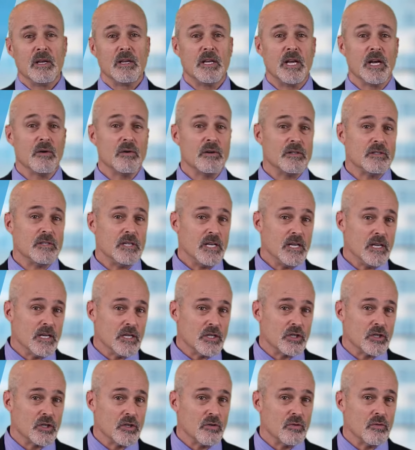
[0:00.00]
Guaranteed
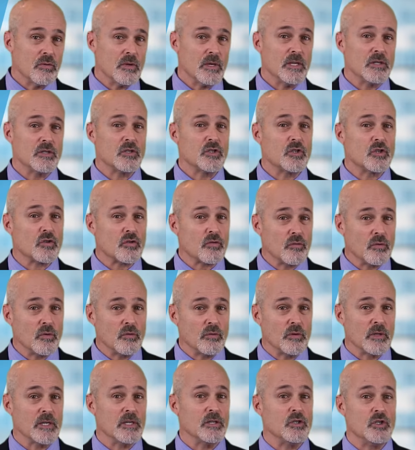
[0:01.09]
issue is
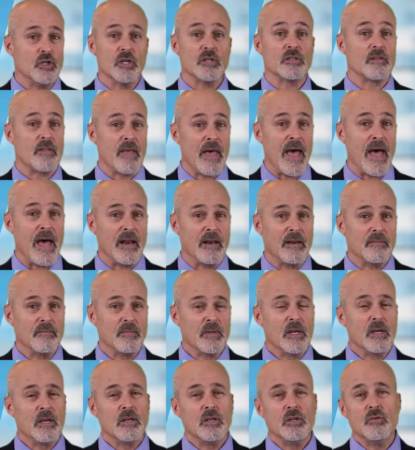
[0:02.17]
truly just that.
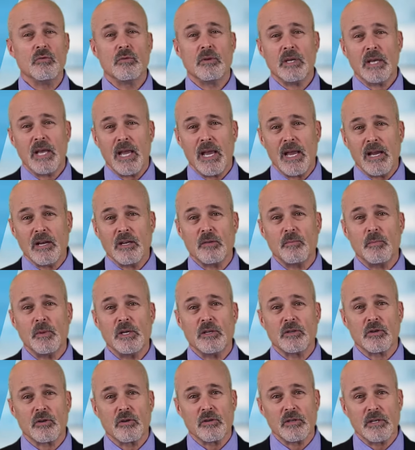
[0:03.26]
You can't be
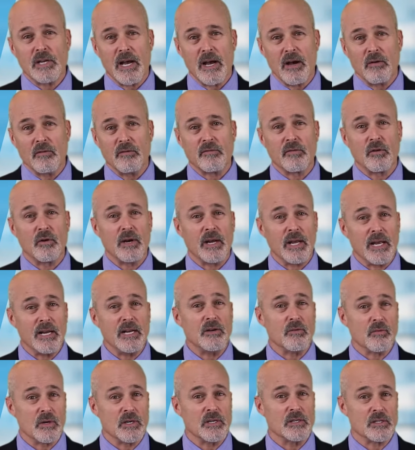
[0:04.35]
turned down for
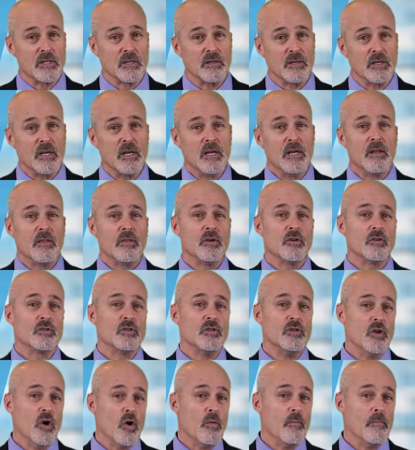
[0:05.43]
any reason.
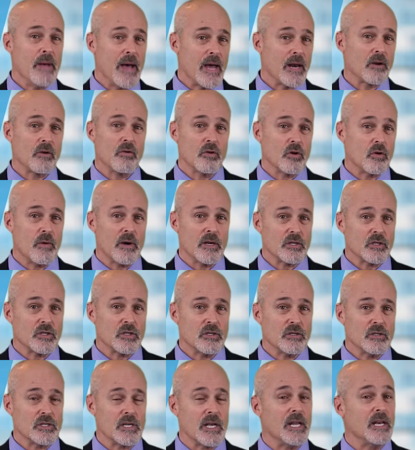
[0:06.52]
There's no medical
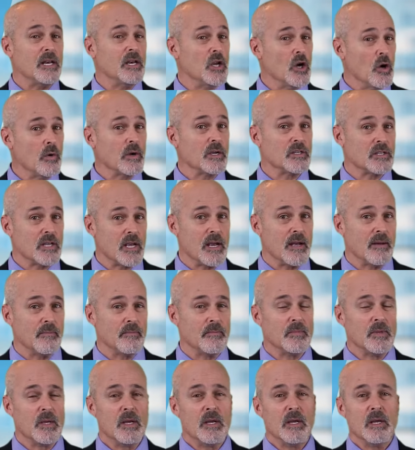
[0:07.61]
questions and no exam.
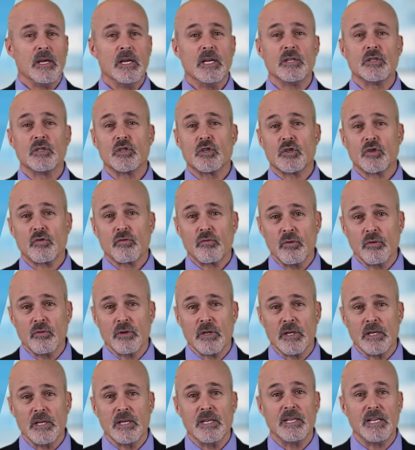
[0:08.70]
It's
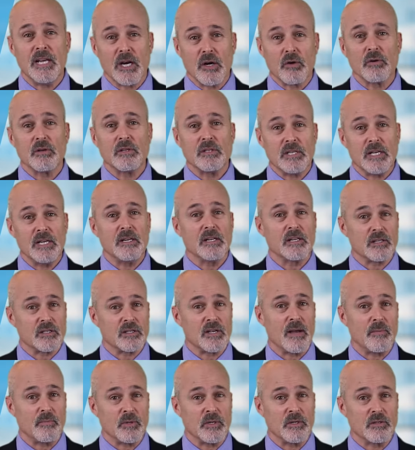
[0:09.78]
truly guaranteed
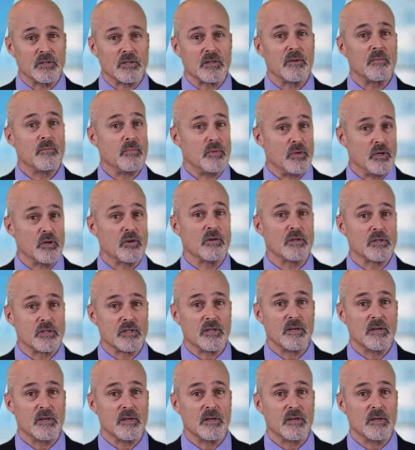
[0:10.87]
acceptance, pure and